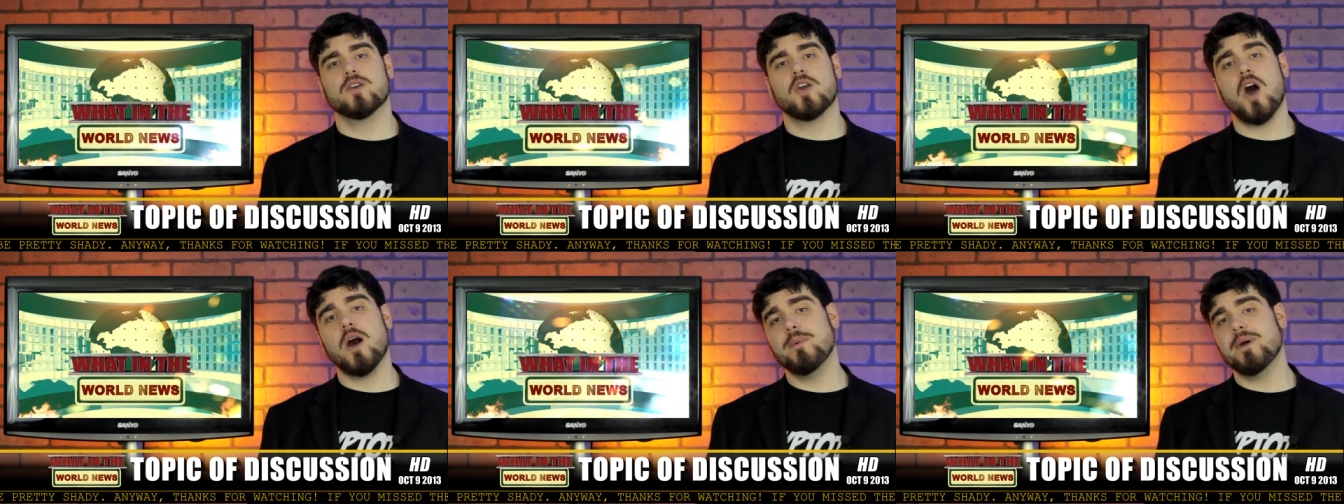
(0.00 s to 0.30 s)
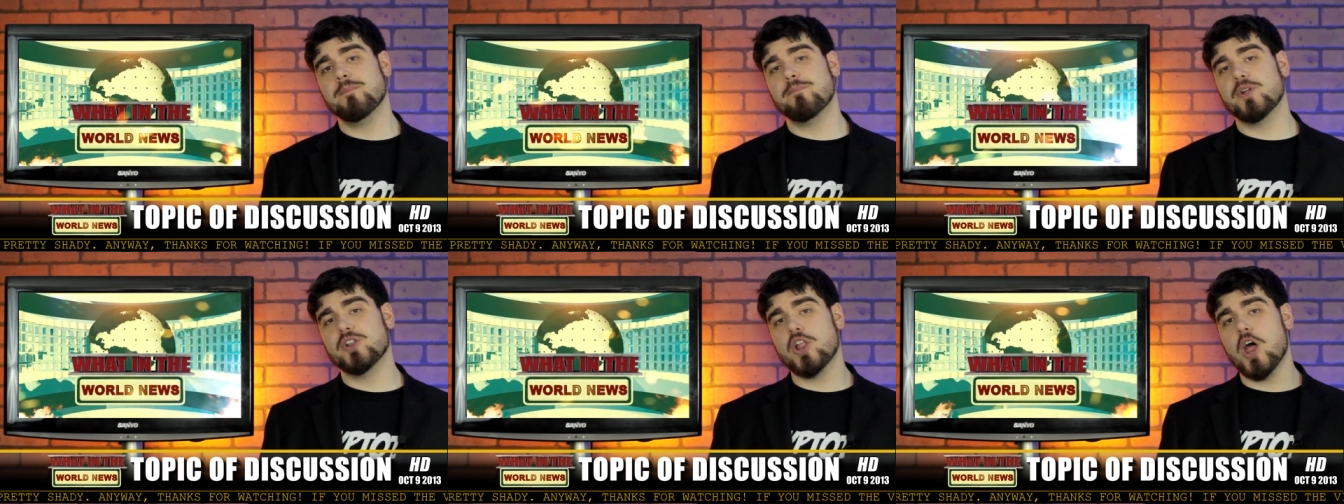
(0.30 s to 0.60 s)

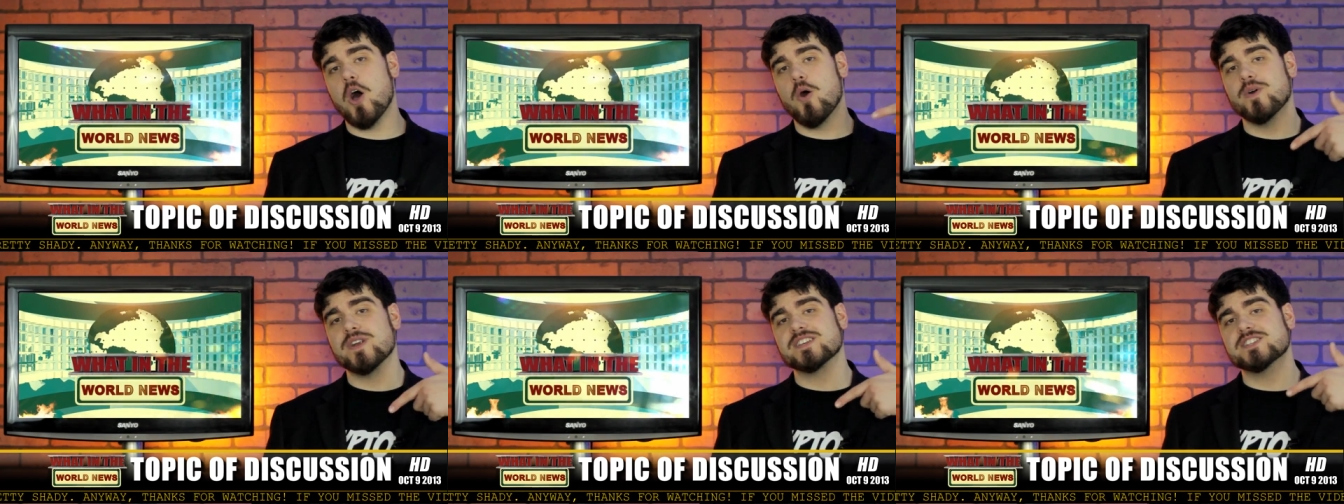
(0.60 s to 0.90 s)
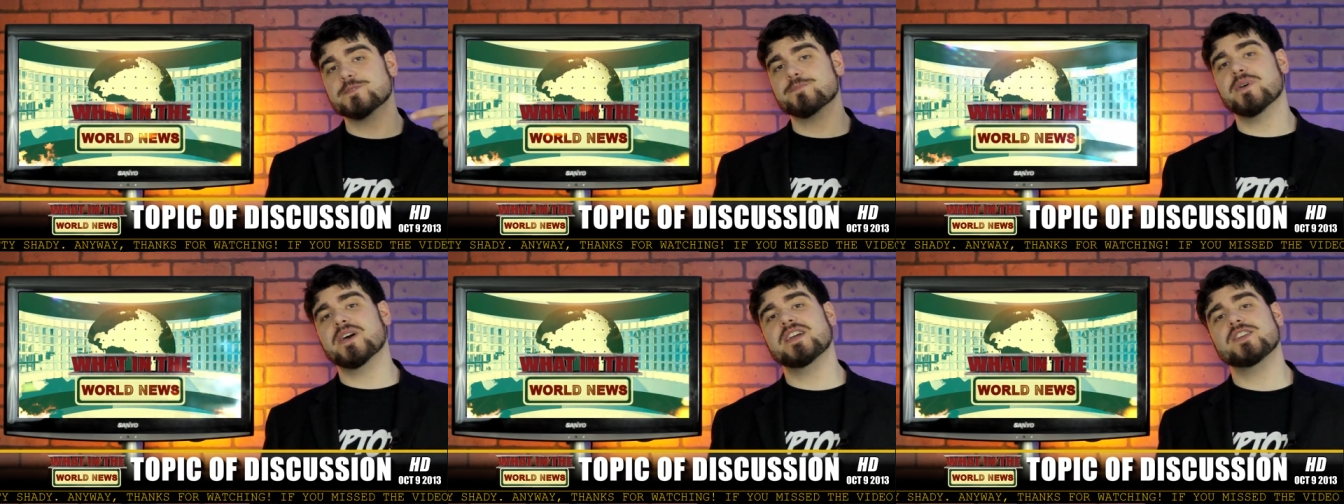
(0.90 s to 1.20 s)
Comment below and
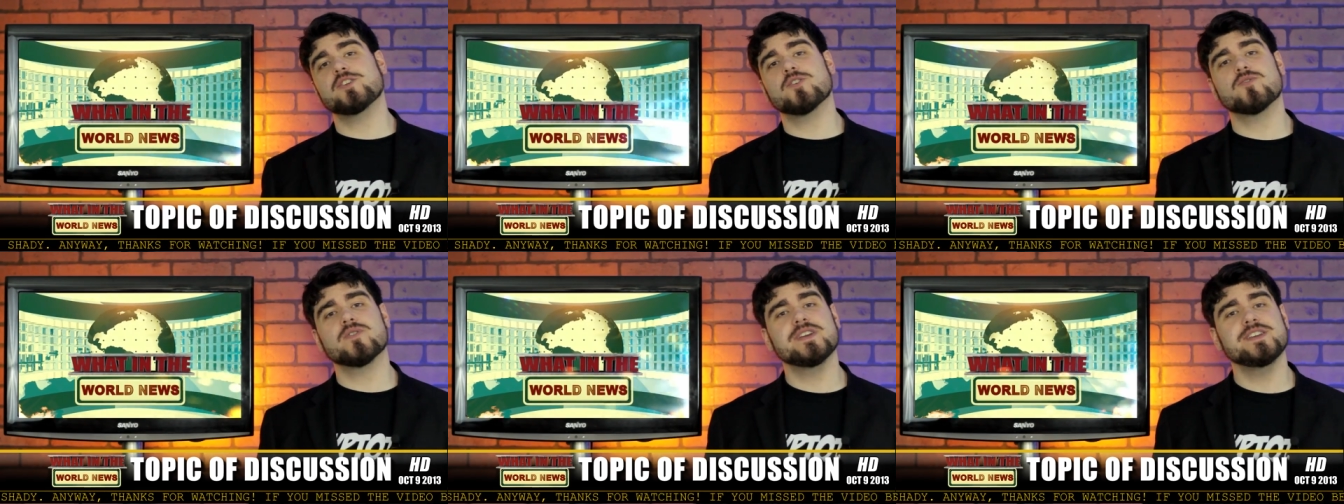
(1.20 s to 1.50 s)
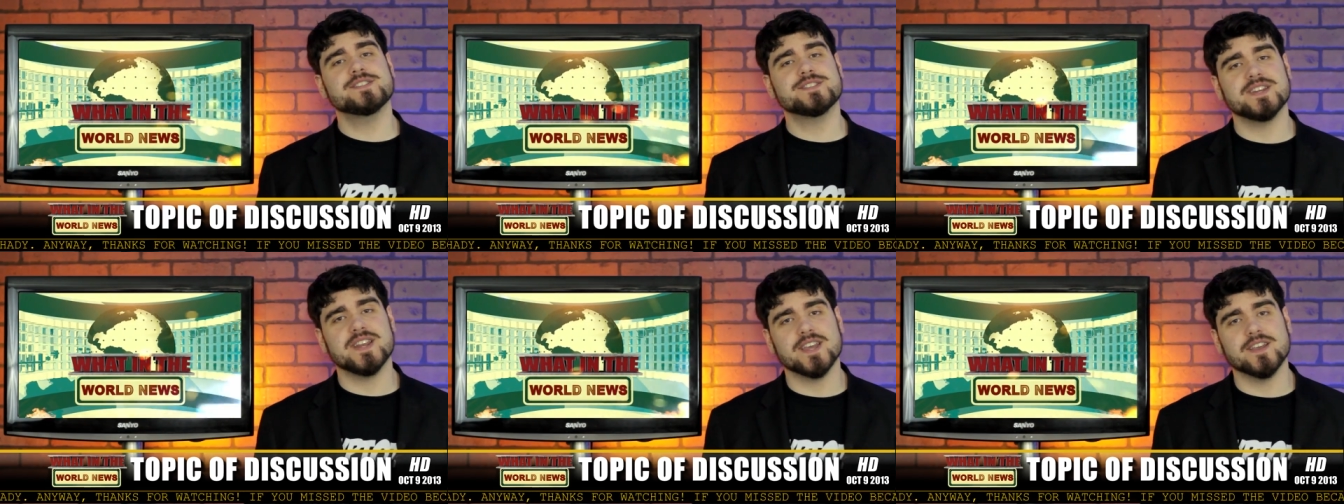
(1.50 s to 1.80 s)
explain your
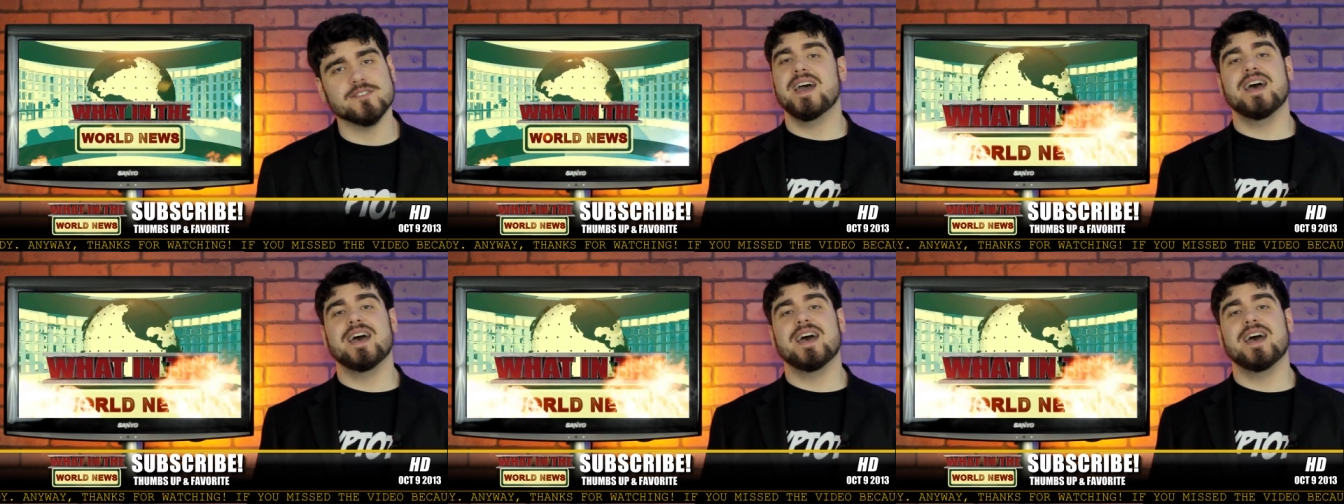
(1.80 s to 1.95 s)
reasoning.